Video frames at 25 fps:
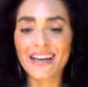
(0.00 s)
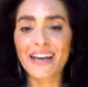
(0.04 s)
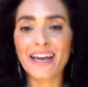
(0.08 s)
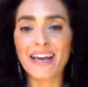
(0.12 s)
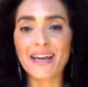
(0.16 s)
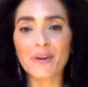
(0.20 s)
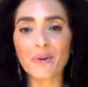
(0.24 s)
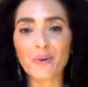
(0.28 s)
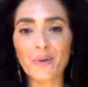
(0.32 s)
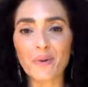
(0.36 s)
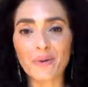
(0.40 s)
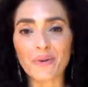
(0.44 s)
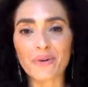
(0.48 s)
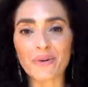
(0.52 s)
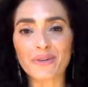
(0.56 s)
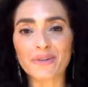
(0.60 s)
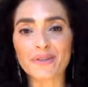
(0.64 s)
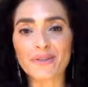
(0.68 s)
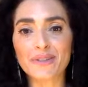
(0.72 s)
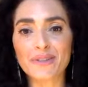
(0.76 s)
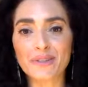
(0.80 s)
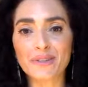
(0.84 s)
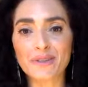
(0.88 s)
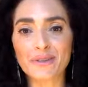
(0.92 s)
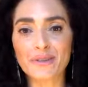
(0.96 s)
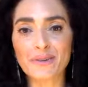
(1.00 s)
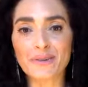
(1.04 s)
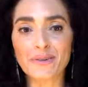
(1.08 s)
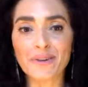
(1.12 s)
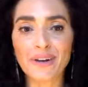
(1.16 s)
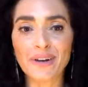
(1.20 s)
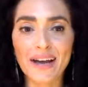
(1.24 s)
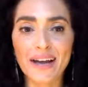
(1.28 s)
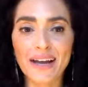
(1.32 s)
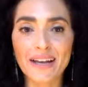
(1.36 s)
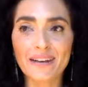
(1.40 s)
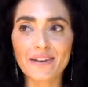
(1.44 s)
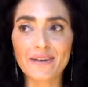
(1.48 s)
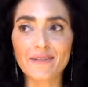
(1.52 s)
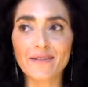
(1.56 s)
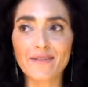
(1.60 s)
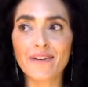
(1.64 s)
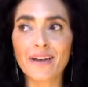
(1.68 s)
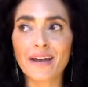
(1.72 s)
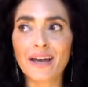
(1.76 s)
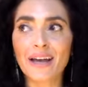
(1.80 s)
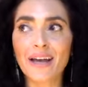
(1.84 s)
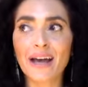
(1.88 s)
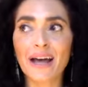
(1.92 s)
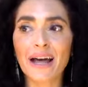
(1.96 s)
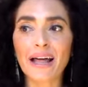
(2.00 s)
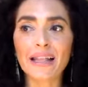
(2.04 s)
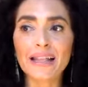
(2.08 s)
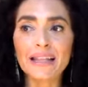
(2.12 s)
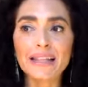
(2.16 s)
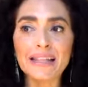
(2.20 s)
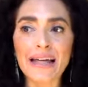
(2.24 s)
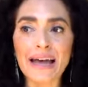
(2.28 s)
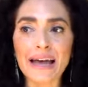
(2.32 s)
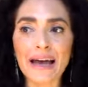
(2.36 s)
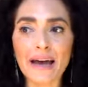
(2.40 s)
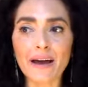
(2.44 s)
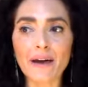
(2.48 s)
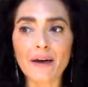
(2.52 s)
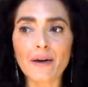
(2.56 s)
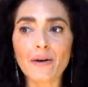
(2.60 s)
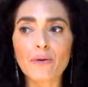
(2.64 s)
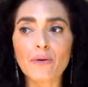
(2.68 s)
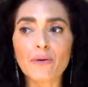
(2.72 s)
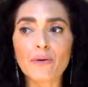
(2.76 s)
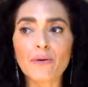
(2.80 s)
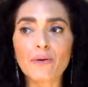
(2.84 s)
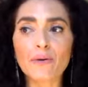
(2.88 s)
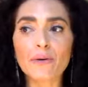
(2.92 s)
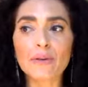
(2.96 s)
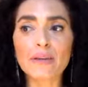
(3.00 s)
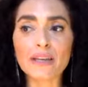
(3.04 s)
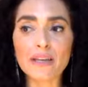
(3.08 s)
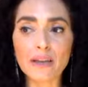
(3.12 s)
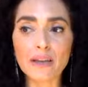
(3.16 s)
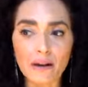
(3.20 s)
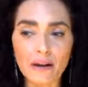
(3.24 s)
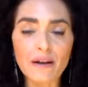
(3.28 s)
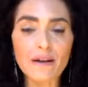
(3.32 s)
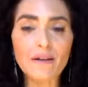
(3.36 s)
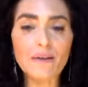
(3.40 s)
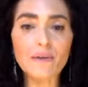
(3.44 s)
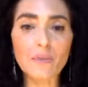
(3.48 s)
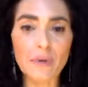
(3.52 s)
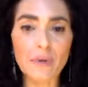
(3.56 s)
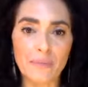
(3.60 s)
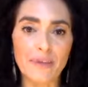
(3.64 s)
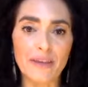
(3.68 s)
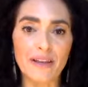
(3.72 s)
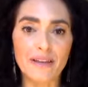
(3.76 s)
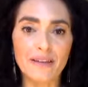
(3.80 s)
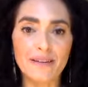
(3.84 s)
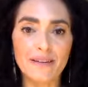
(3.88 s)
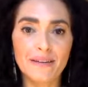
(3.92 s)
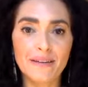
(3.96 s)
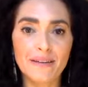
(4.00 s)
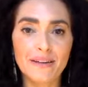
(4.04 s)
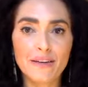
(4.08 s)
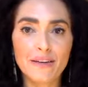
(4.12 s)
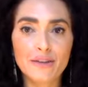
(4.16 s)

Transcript: in order to kind of allow young women